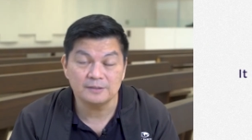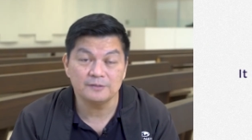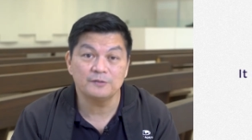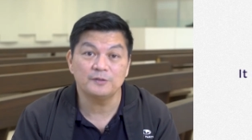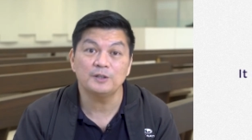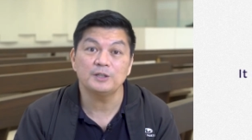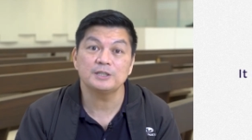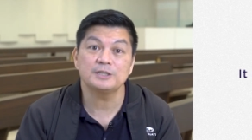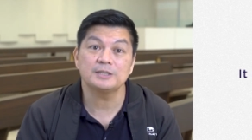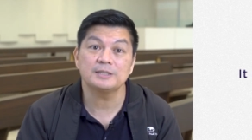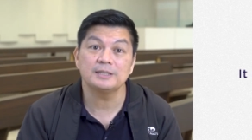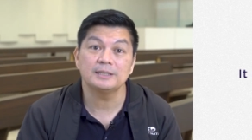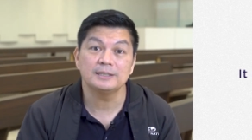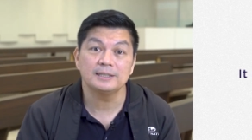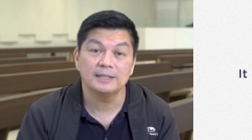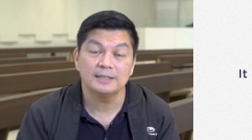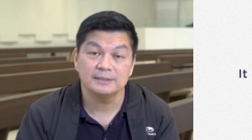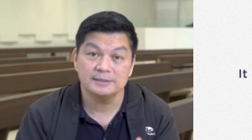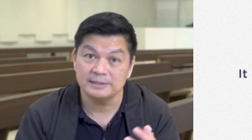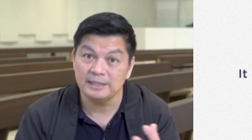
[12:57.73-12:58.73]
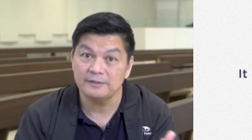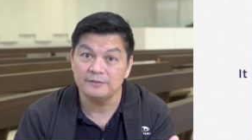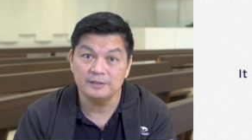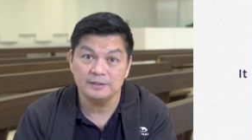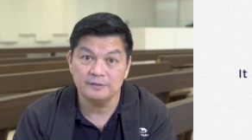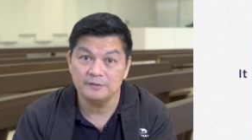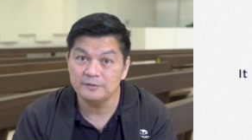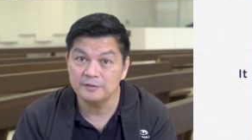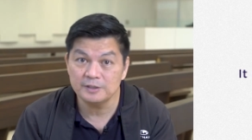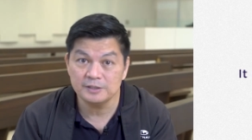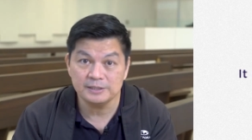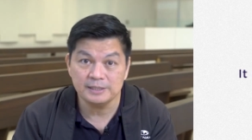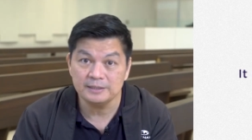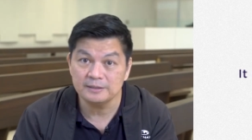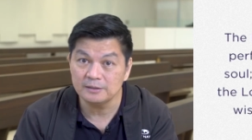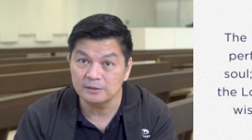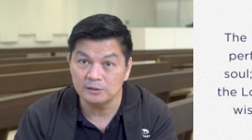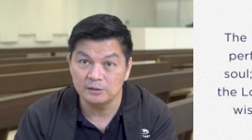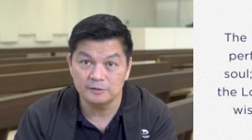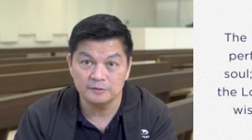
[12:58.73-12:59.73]
In verse 7 and verse
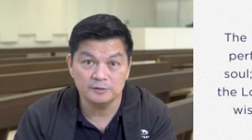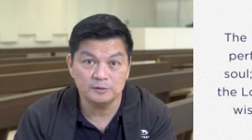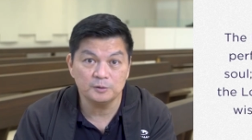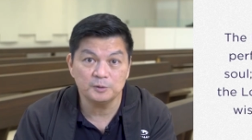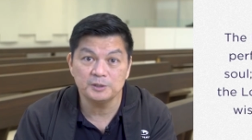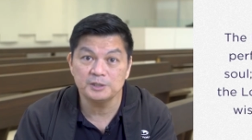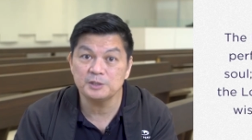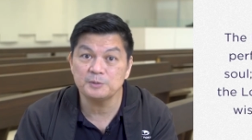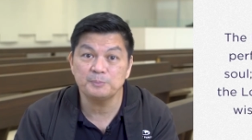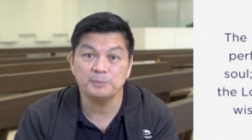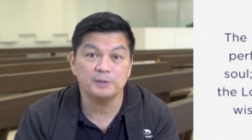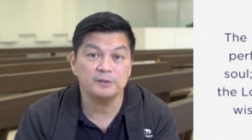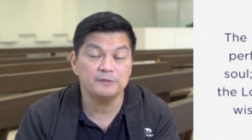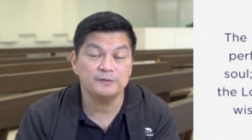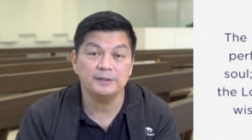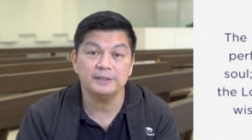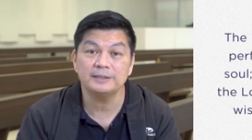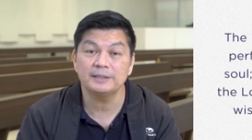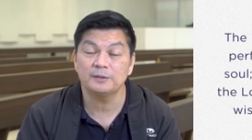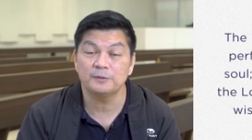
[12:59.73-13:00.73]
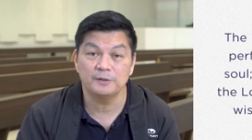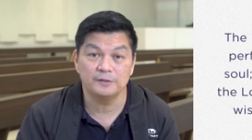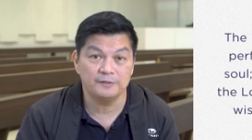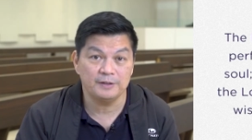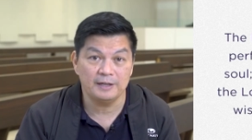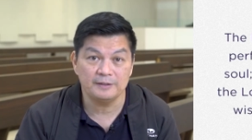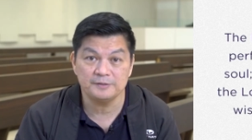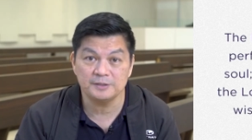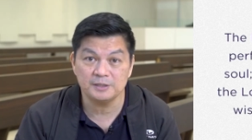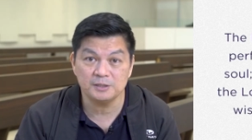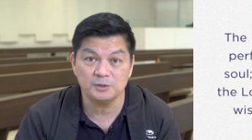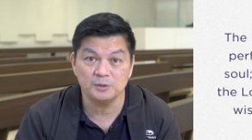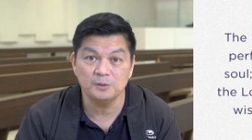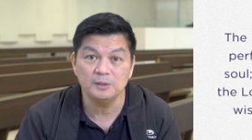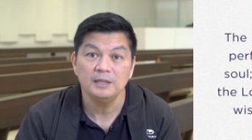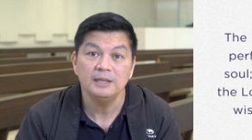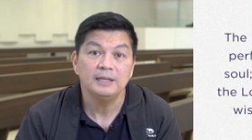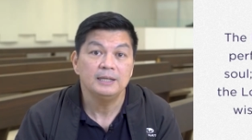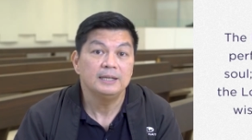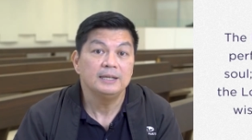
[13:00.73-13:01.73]
8 The law of the Lord is perfect, it revives the
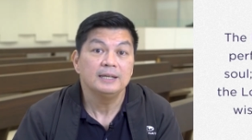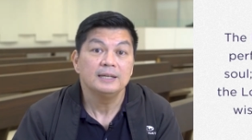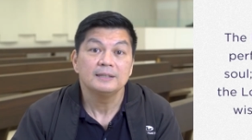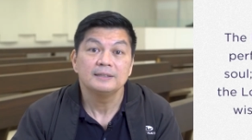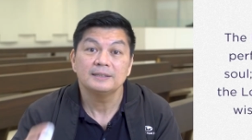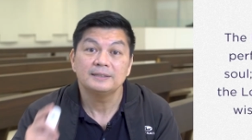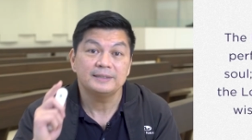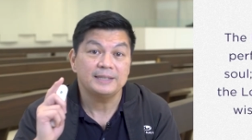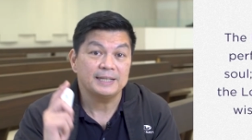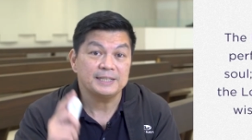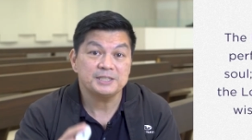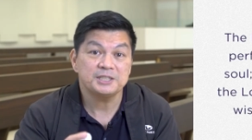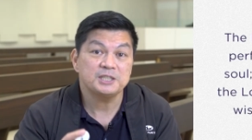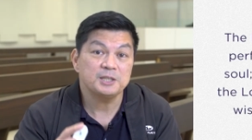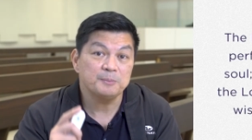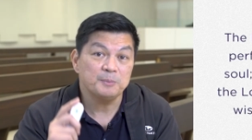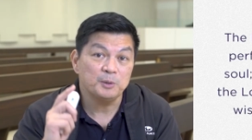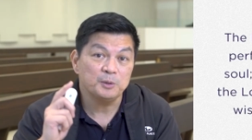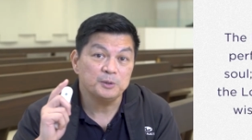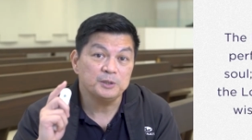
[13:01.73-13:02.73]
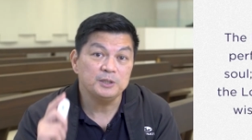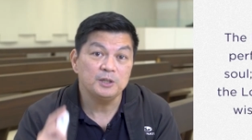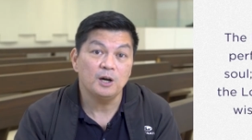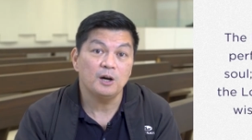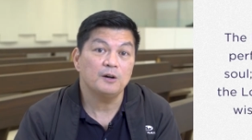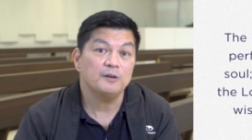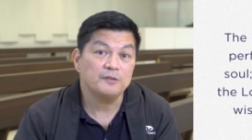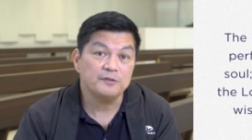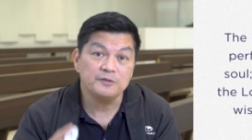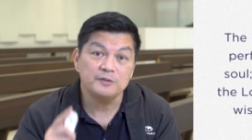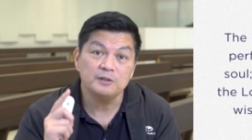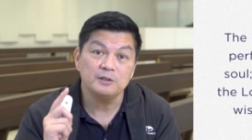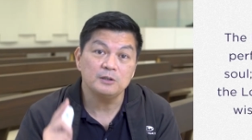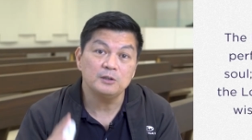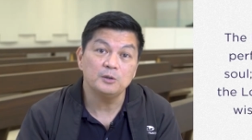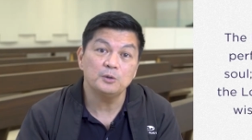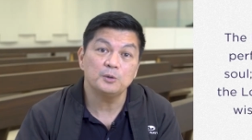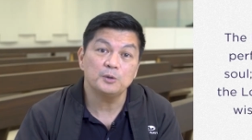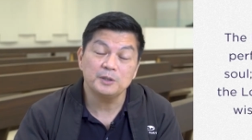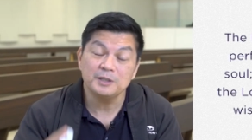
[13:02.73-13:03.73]
soul. The testimony of the
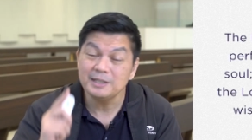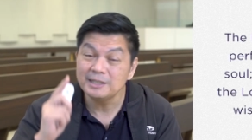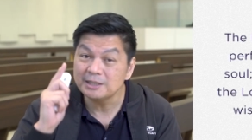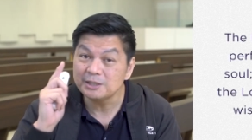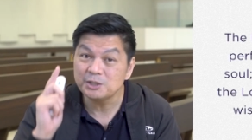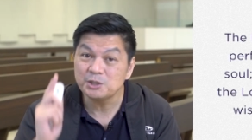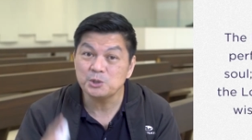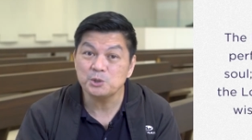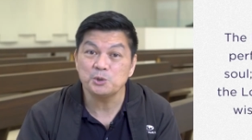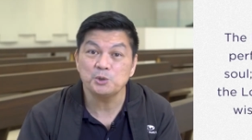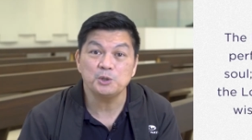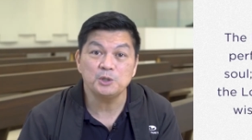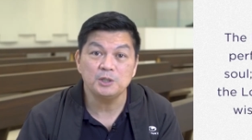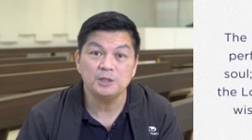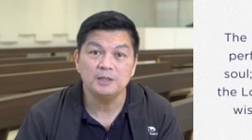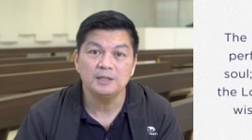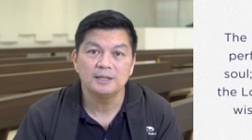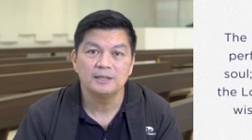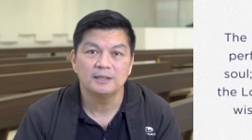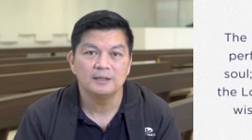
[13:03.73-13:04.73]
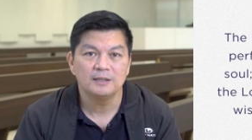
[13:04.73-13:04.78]
Lord is sure.